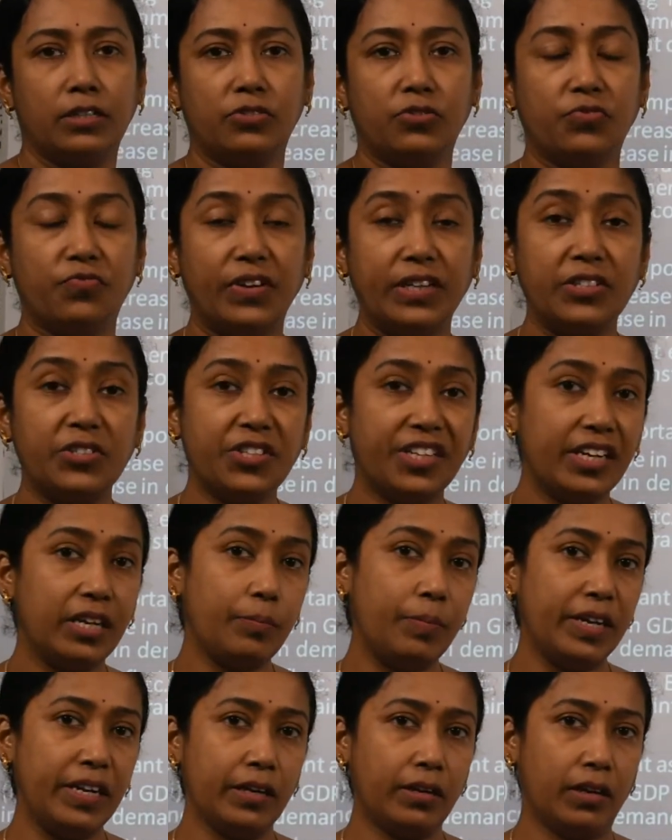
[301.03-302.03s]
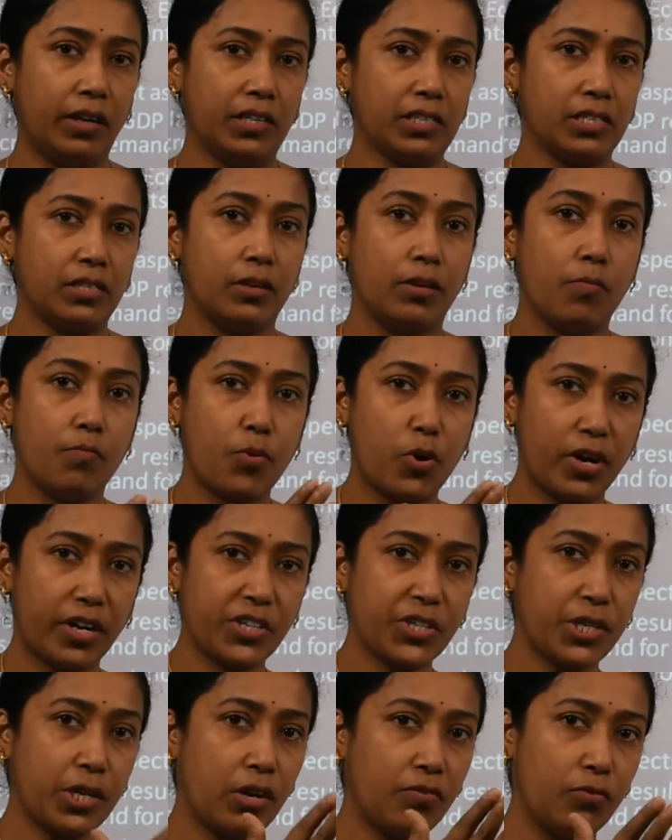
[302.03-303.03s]
when GDP increase,
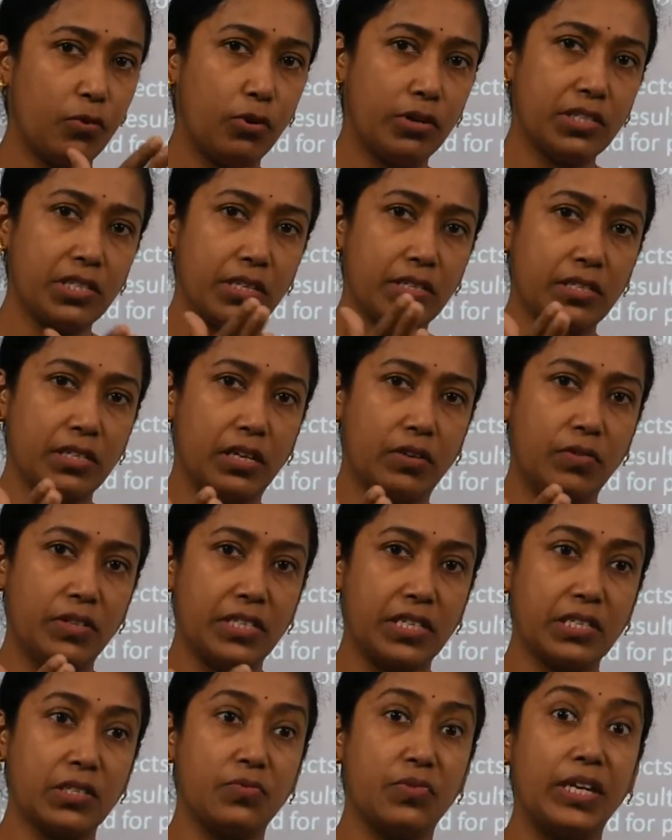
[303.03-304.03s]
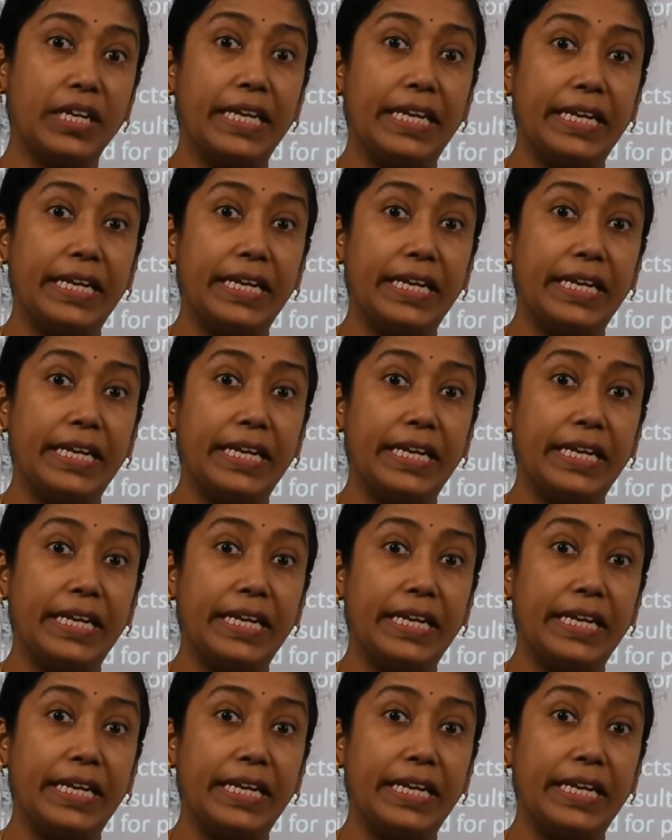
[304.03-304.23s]
production of goods and services will